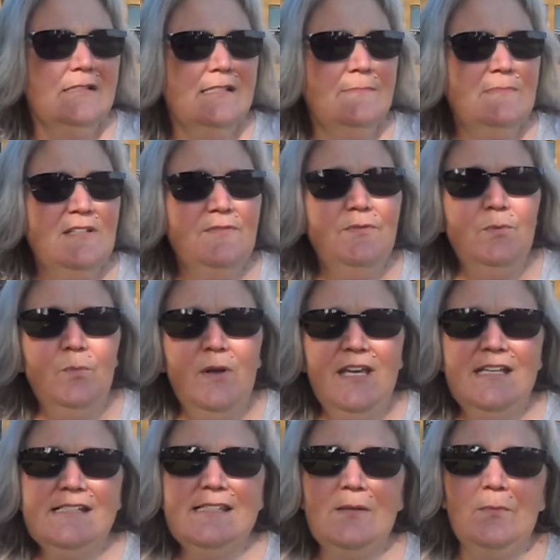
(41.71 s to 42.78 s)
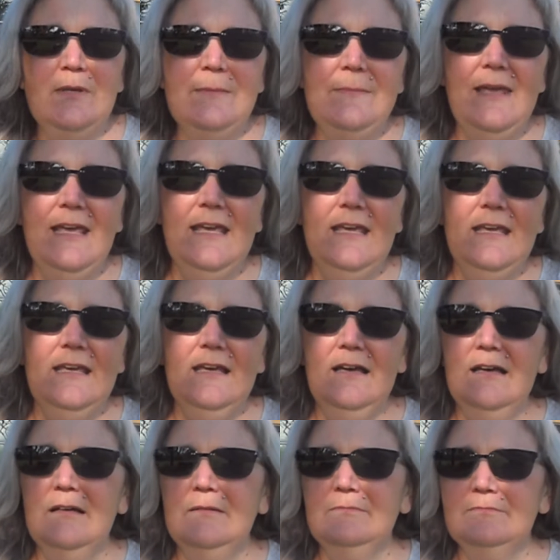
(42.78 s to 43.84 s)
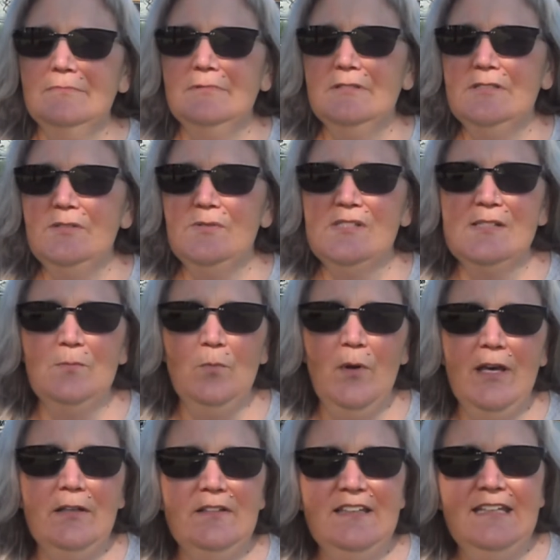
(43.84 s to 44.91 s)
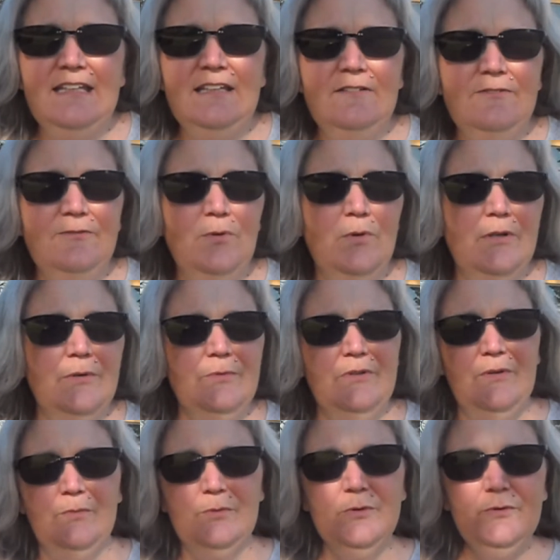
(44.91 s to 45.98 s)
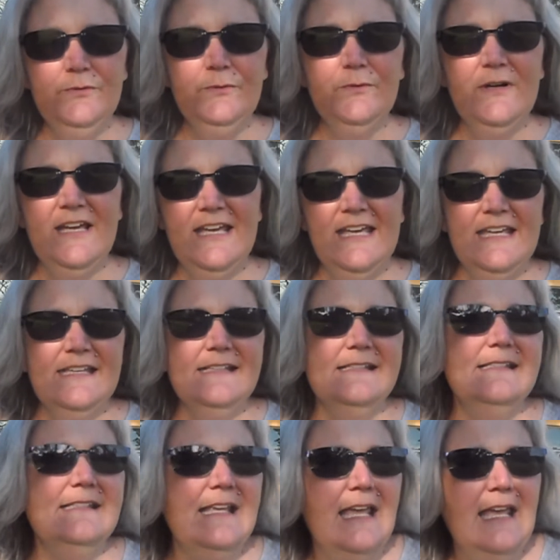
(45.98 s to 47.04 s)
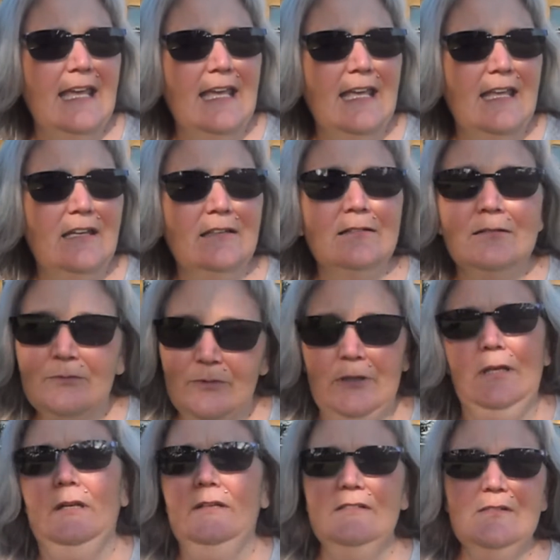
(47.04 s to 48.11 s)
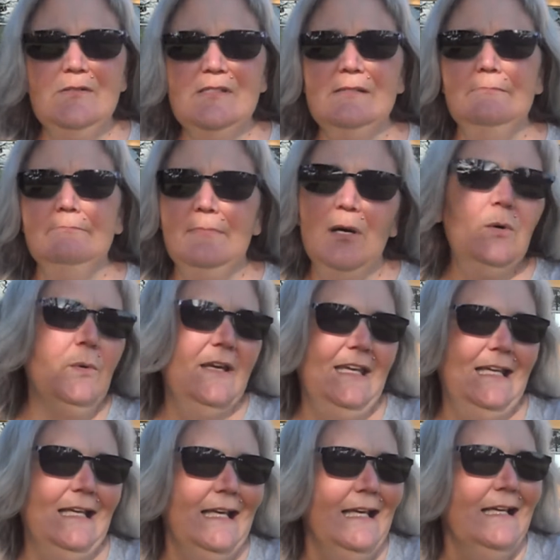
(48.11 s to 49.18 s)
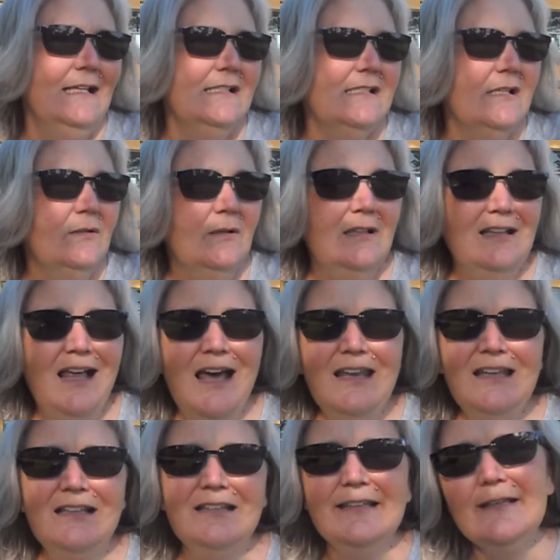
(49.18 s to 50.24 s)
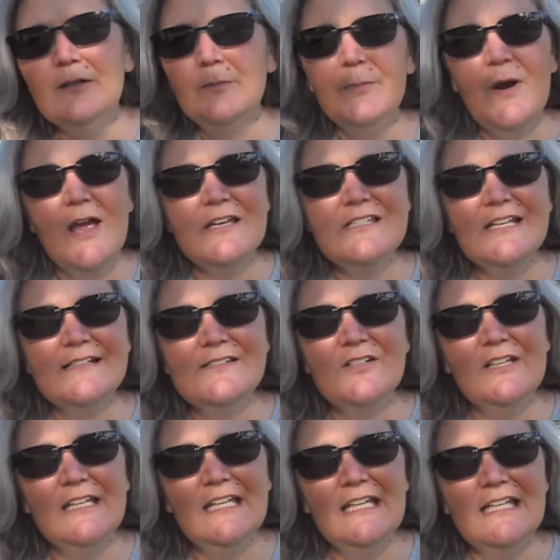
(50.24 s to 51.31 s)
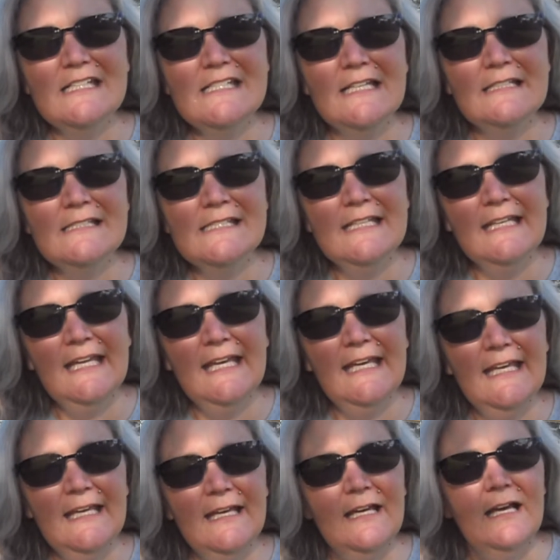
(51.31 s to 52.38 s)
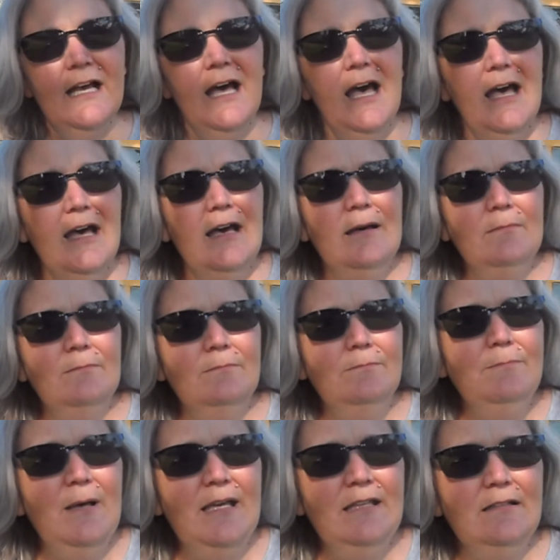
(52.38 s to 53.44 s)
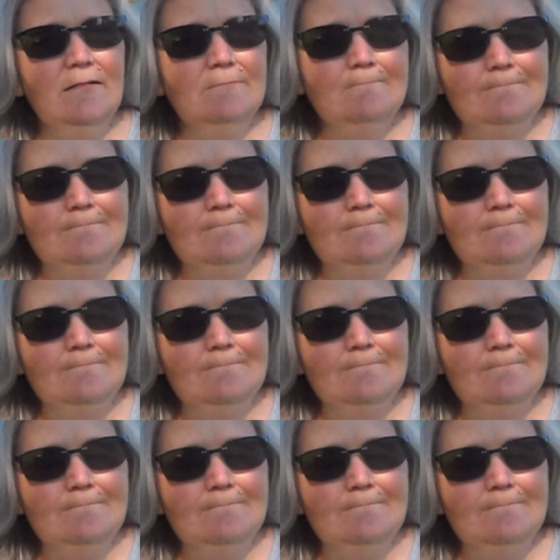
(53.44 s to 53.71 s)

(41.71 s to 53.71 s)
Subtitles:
some different ways that we may do some welding for the roof raise, and we're going to do some mowing. So a lot of little projects are going to get done today, but